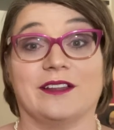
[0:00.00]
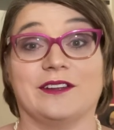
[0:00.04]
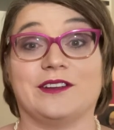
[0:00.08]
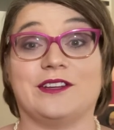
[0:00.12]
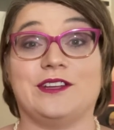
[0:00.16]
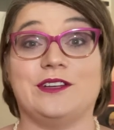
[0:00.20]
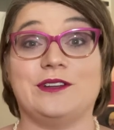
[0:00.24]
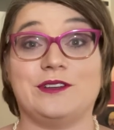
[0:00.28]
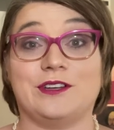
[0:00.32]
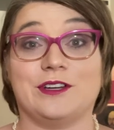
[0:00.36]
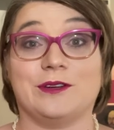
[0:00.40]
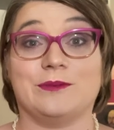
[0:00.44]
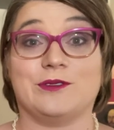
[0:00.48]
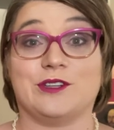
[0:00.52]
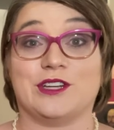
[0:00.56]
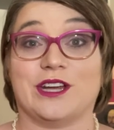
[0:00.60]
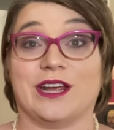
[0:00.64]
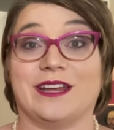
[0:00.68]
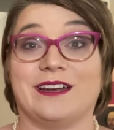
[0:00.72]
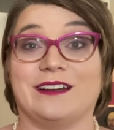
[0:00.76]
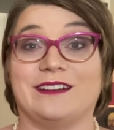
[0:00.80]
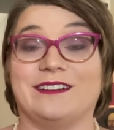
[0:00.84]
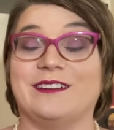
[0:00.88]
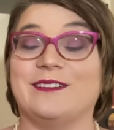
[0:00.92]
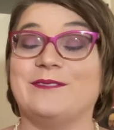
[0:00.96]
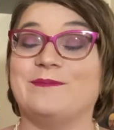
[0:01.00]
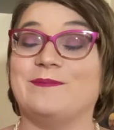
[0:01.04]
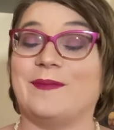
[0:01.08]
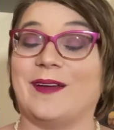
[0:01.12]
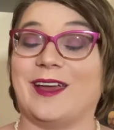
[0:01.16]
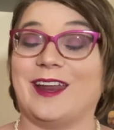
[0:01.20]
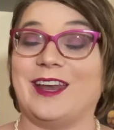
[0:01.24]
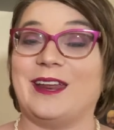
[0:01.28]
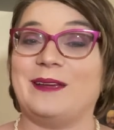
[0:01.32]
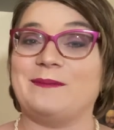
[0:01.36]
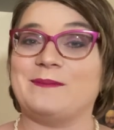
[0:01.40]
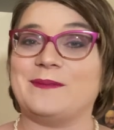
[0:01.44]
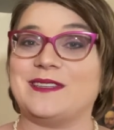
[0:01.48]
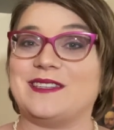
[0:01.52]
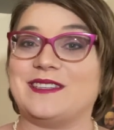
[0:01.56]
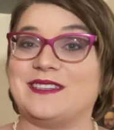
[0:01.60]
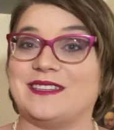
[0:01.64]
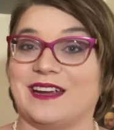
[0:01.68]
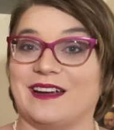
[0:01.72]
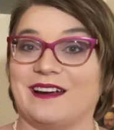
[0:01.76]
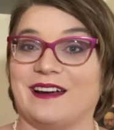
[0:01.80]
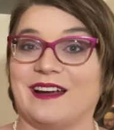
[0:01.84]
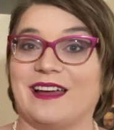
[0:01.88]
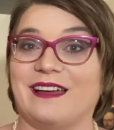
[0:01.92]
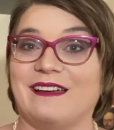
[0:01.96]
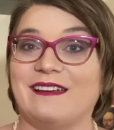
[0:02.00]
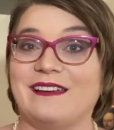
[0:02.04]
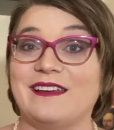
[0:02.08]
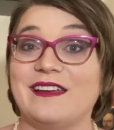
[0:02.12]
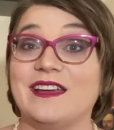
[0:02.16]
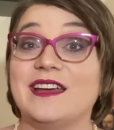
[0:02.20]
YouTube channel. My name is Sarah.